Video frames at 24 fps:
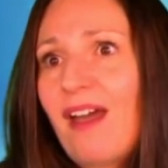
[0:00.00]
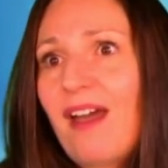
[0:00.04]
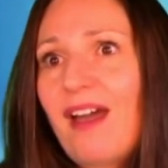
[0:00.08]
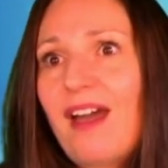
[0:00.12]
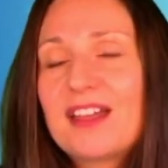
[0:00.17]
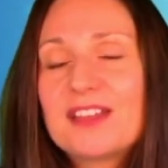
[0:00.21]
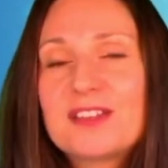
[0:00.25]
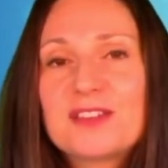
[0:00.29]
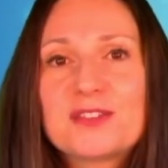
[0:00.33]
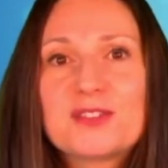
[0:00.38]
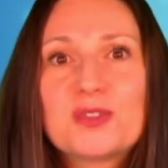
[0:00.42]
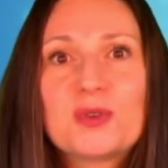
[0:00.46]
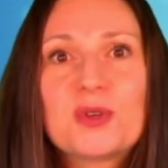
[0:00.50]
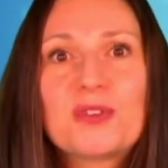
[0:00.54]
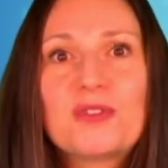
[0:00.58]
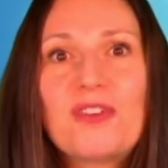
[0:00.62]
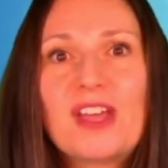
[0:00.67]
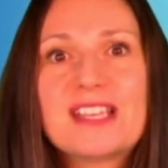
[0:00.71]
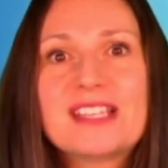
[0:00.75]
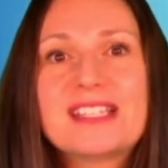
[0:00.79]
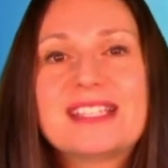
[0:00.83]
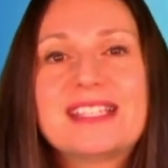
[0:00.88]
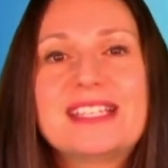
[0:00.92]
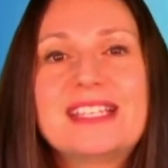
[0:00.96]
a sort of
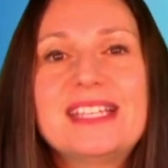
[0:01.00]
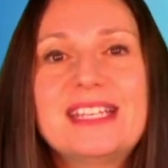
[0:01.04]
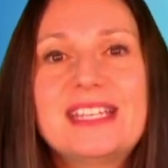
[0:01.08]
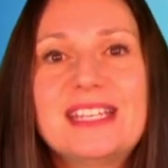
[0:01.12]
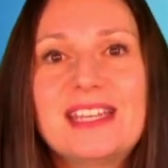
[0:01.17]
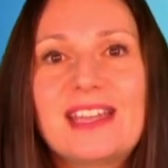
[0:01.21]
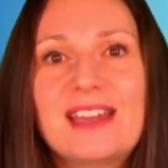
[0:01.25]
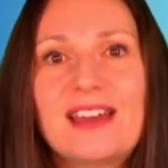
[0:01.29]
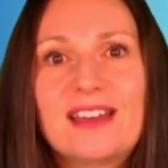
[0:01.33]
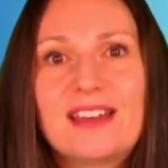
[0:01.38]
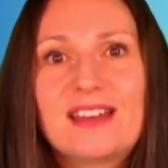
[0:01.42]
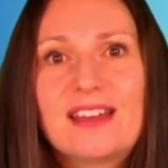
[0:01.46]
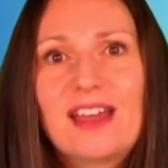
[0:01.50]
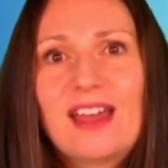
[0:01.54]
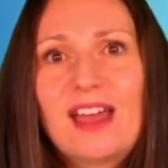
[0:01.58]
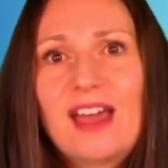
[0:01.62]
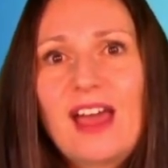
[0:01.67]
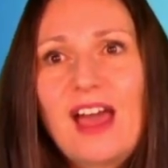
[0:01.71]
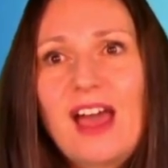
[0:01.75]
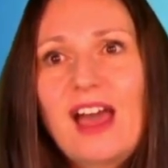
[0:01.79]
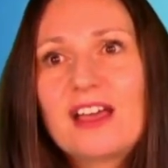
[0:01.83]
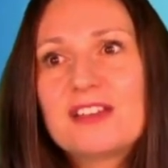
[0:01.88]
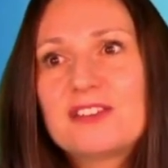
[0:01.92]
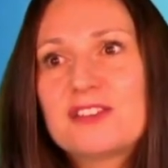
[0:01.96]
acedia,
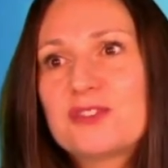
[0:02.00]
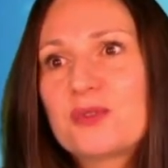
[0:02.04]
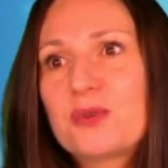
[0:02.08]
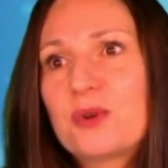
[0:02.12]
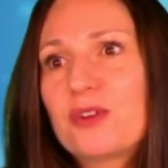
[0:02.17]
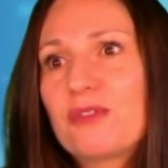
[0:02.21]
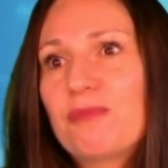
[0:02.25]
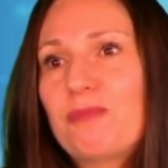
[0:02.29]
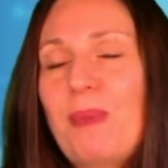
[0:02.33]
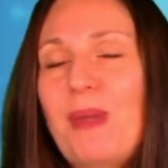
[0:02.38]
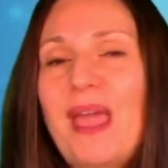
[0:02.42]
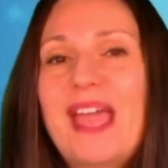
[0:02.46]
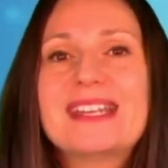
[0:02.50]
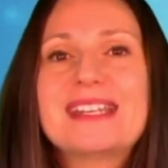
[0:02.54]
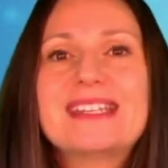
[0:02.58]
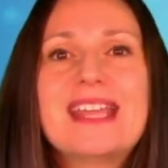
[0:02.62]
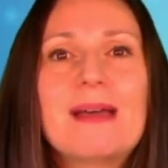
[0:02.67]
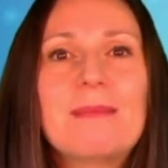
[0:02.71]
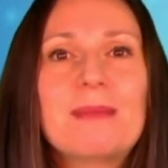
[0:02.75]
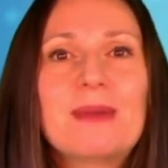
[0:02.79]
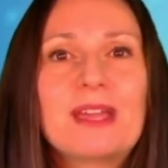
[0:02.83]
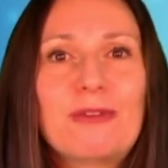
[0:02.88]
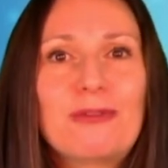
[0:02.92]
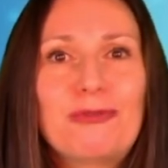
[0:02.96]
a sort of
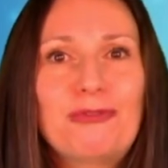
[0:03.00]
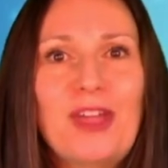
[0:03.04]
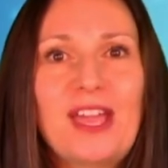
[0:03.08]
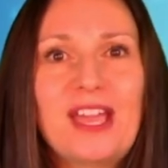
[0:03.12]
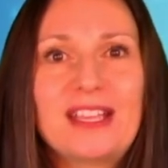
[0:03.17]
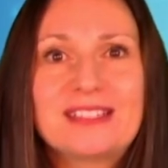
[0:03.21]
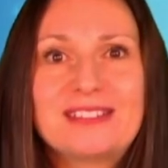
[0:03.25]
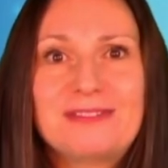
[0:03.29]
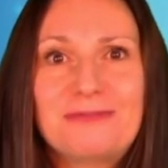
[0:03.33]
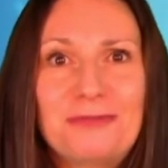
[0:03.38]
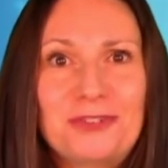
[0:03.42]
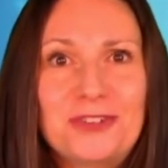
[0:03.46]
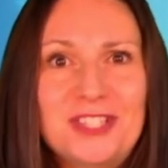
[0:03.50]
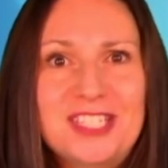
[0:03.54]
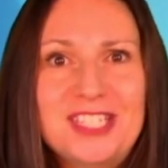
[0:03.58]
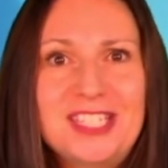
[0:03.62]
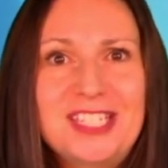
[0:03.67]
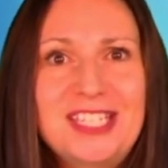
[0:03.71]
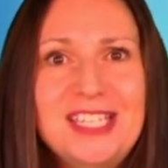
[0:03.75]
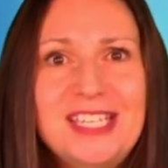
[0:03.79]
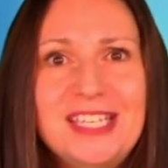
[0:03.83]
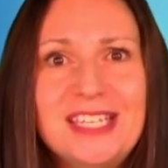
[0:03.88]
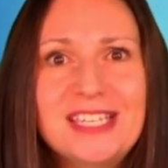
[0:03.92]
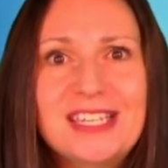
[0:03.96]
pandemic
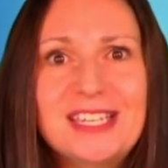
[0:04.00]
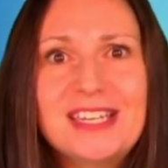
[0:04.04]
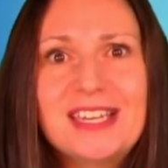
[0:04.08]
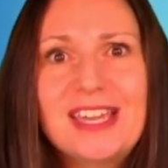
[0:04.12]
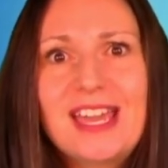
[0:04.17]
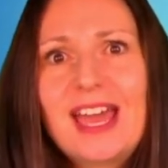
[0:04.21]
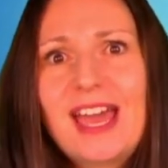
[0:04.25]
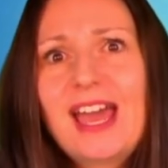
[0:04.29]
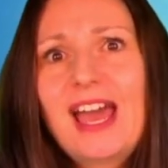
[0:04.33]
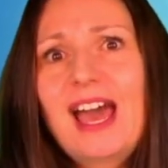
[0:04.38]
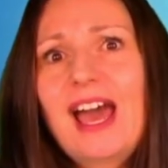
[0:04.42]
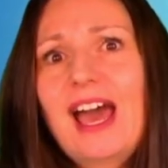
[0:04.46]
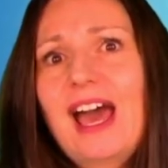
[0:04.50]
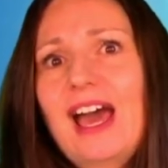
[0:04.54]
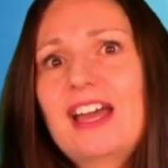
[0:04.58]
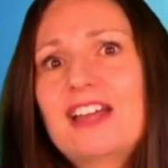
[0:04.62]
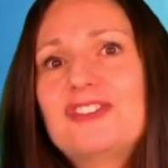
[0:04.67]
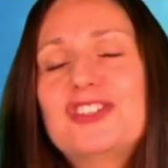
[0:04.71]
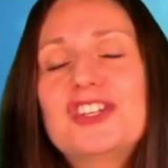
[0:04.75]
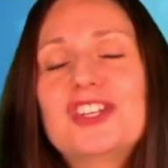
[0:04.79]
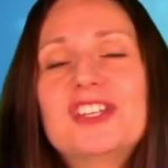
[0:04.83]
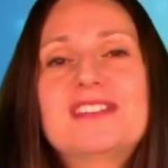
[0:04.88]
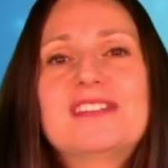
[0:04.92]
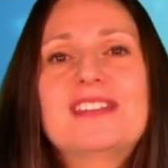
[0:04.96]
fatigue,
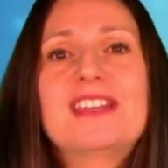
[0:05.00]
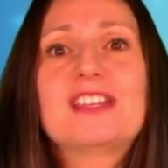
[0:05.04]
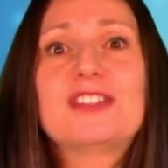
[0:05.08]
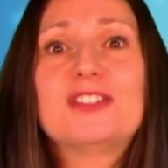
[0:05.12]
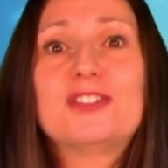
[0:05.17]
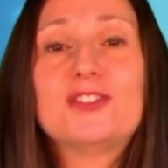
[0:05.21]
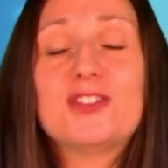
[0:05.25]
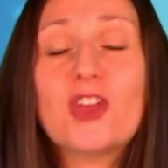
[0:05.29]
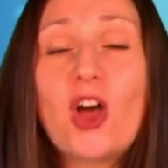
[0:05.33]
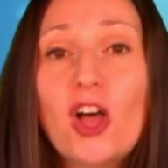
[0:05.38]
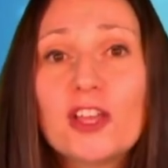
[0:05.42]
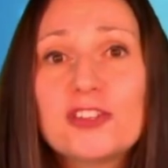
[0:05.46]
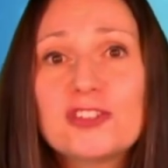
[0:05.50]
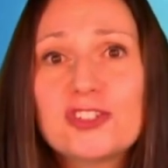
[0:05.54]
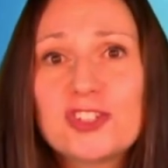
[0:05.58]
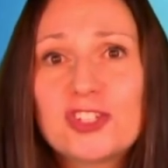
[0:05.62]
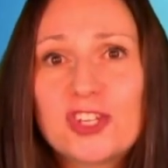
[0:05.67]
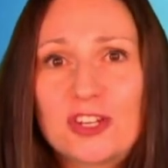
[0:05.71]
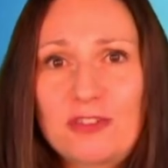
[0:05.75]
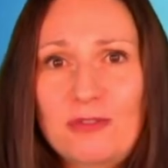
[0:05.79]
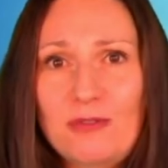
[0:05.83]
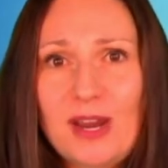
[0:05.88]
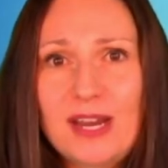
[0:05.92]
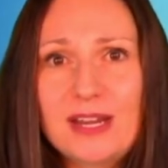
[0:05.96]
just exhaustion
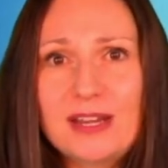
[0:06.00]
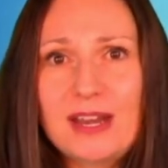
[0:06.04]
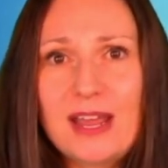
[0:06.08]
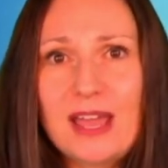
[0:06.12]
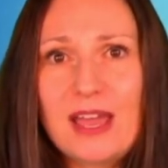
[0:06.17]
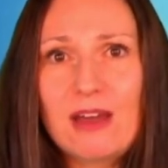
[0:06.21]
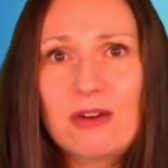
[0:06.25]
right now.